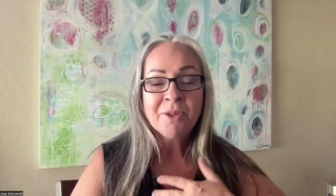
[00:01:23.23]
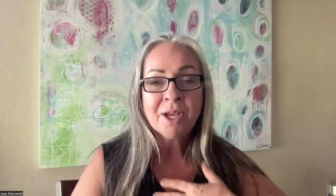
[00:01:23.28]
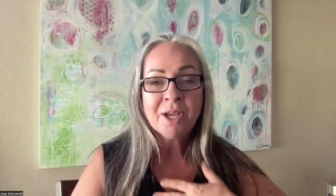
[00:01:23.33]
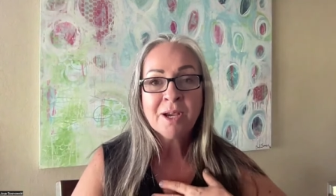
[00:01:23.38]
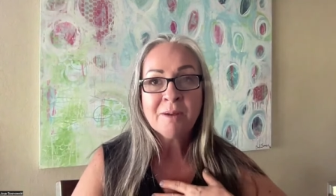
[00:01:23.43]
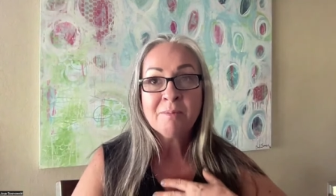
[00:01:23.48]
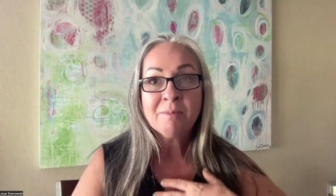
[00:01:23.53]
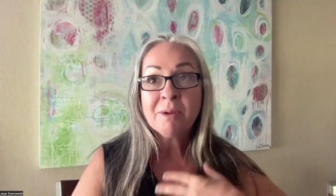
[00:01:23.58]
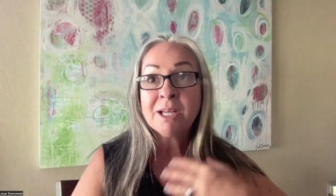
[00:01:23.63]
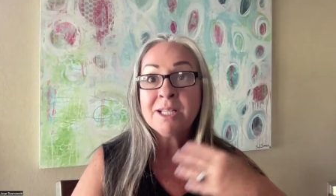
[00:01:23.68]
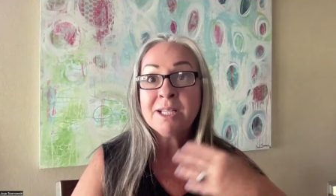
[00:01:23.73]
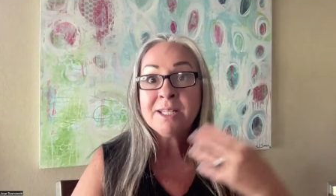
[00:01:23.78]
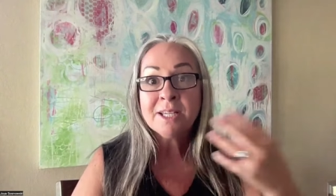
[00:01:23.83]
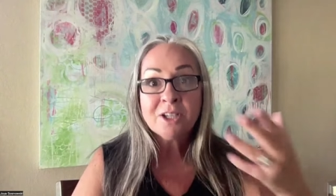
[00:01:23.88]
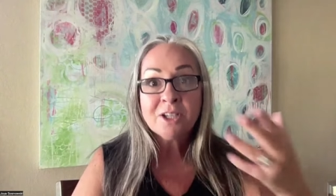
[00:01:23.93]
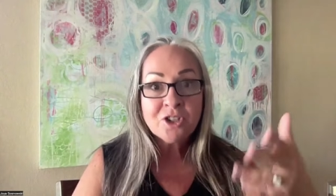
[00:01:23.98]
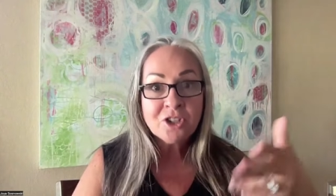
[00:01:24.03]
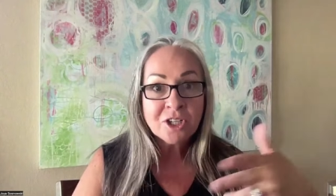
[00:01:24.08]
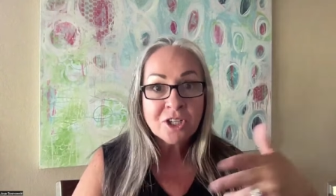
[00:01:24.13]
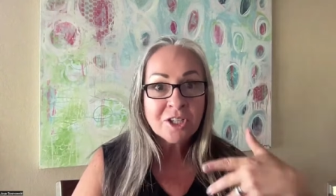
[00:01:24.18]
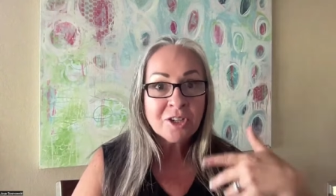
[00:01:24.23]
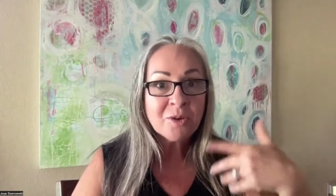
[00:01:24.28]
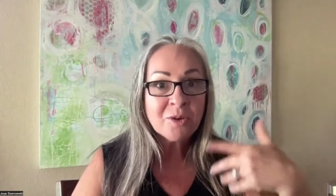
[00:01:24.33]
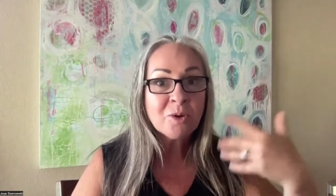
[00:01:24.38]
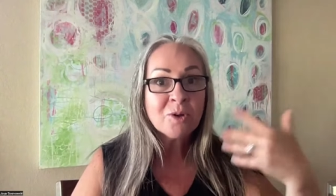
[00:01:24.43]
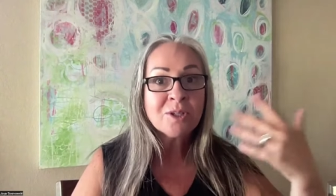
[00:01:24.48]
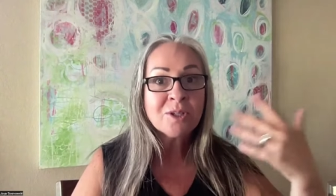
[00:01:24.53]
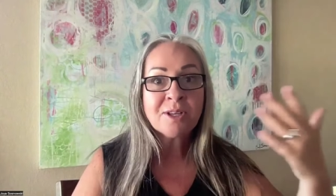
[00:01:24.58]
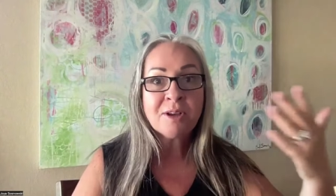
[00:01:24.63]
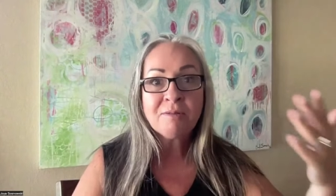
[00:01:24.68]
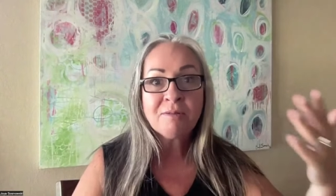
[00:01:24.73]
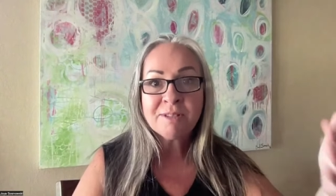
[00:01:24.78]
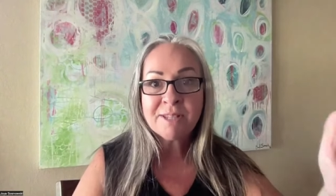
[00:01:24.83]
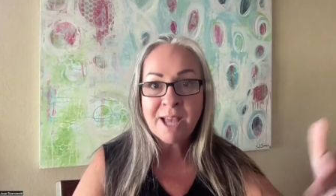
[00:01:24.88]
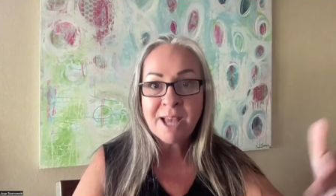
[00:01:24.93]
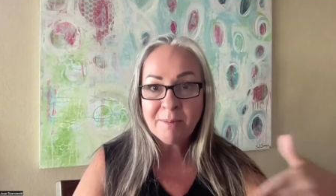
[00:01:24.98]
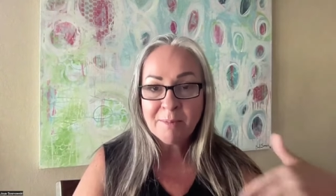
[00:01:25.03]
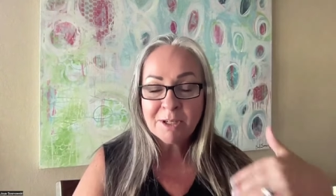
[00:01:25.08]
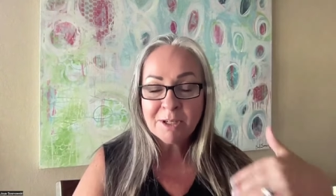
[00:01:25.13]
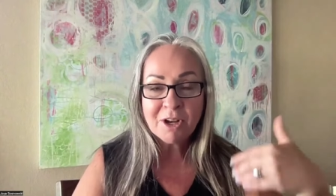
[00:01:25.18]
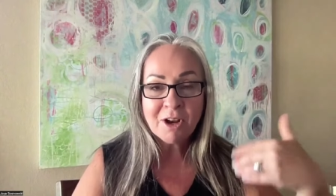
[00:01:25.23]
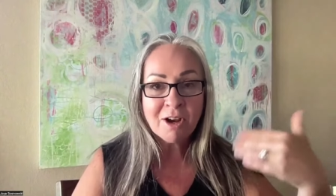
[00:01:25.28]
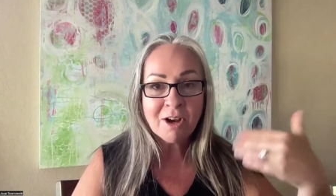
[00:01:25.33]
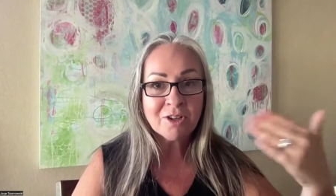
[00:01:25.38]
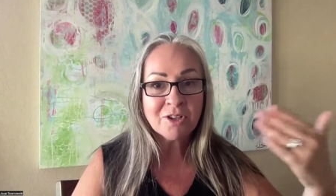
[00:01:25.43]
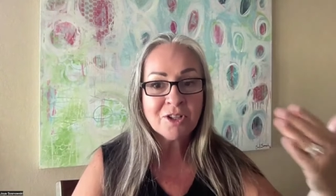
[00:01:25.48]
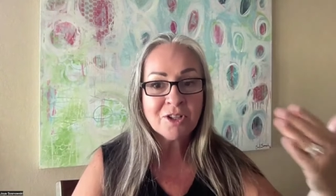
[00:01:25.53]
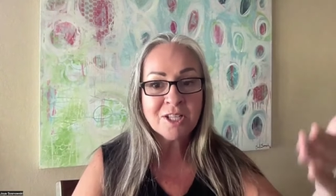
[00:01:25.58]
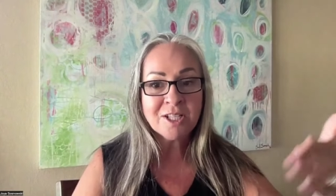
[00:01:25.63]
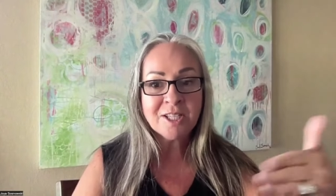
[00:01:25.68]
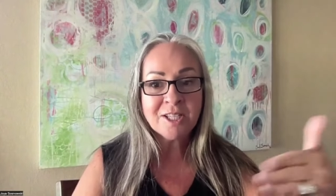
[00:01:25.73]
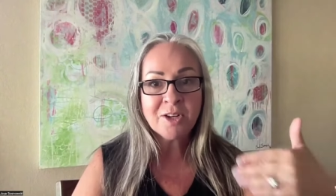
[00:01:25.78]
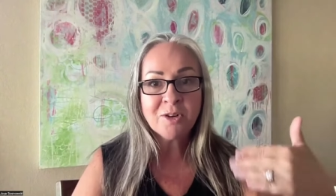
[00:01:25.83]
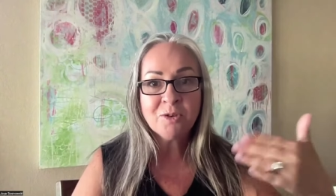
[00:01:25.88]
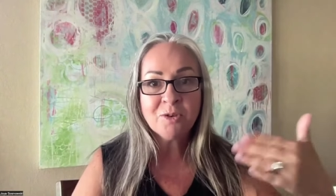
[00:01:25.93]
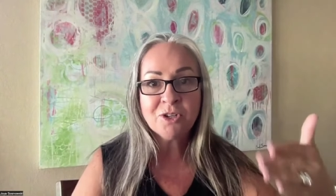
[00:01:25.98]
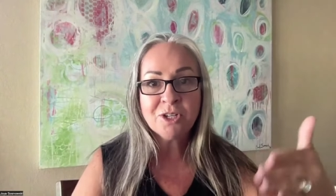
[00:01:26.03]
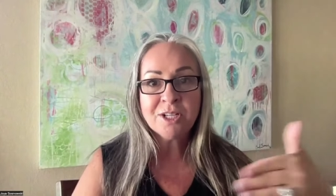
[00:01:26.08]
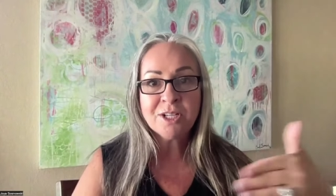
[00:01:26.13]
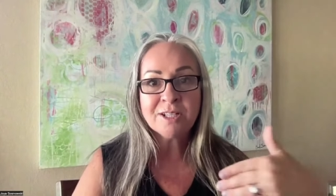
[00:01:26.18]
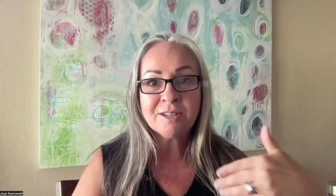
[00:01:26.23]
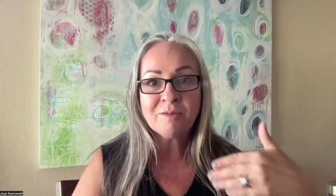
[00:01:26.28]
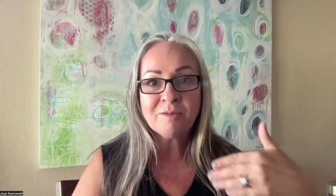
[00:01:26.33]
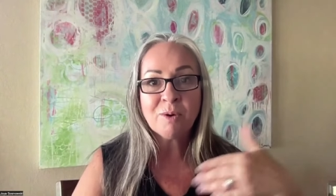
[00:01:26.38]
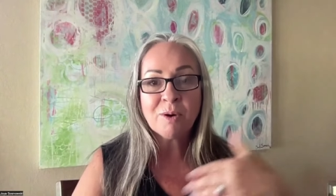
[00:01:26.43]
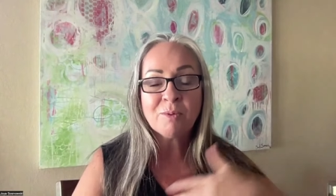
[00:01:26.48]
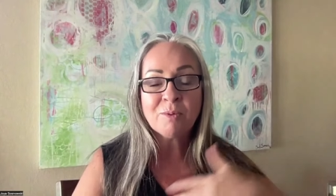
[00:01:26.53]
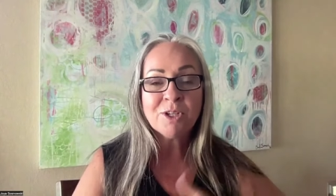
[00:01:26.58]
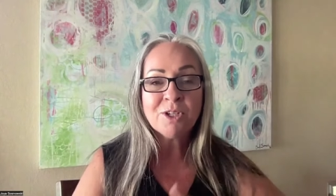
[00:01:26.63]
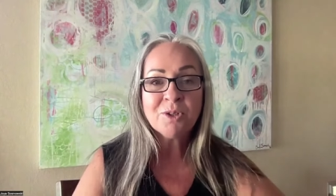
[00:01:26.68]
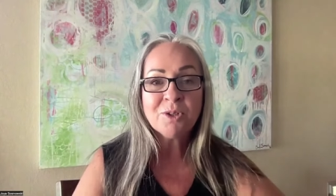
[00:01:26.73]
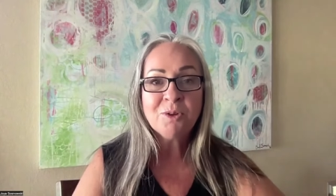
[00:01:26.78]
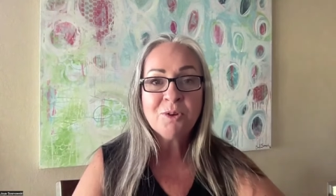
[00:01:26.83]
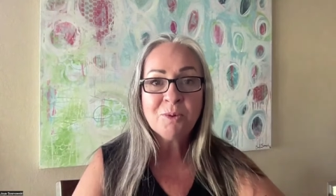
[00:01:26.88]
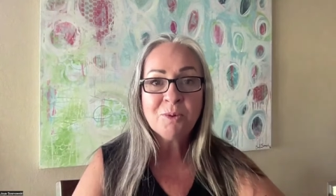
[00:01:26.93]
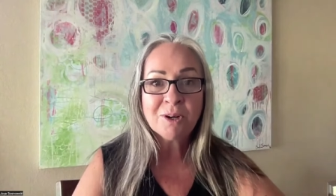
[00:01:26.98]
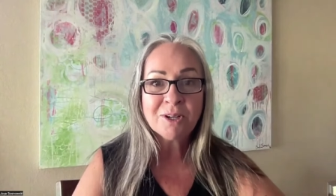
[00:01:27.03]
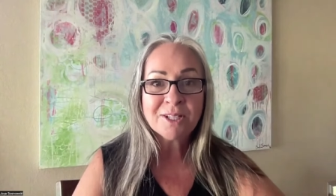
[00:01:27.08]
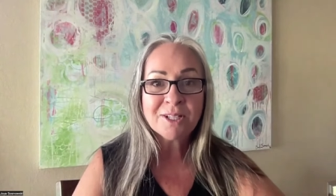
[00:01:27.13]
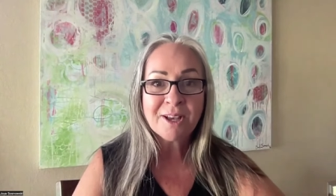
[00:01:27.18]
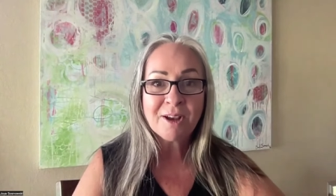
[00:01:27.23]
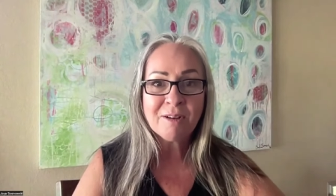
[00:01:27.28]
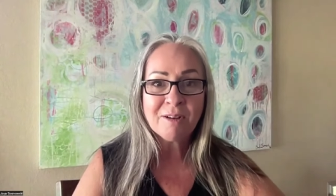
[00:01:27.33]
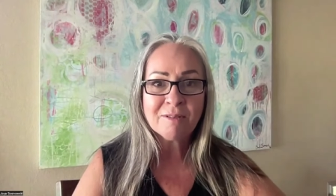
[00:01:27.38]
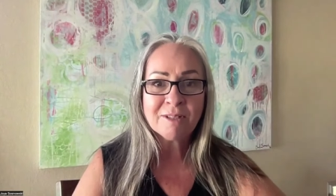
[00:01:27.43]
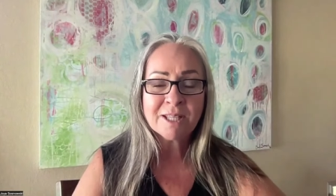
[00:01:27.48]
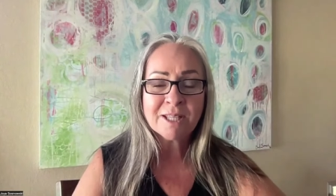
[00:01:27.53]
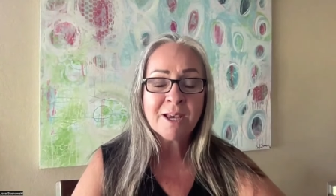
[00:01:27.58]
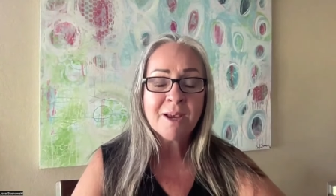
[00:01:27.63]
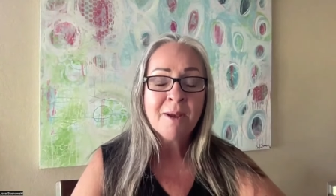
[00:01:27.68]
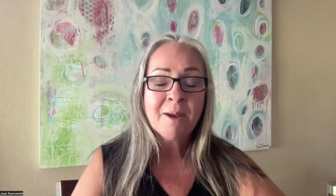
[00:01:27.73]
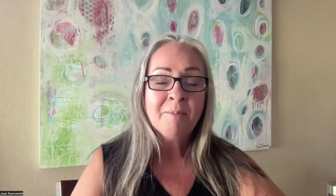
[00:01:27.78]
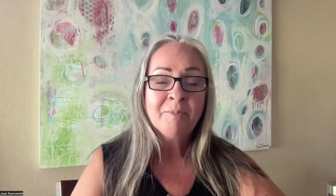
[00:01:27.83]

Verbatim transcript: um, addiction or self sabotage, these energies of what we do to ourselves.